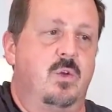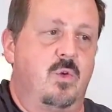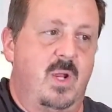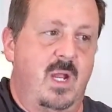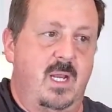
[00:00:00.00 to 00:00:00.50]

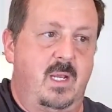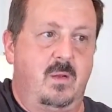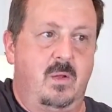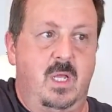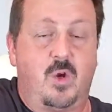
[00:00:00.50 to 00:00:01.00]

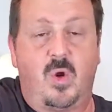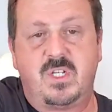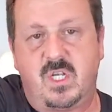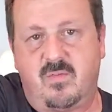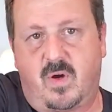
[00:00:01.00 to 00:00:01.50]
creating
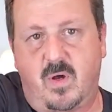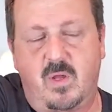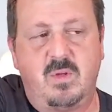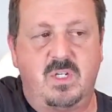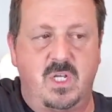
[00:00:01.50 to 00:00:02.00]
increasing the
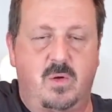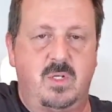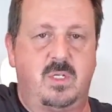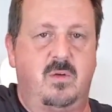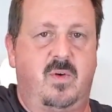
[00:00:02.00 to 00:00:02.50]
volume and
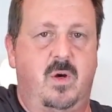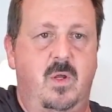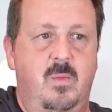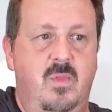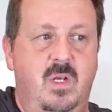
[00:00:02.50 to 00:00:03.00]
decreasing the
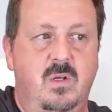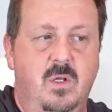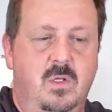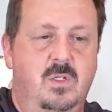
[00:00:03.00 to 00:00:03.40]
volume, and then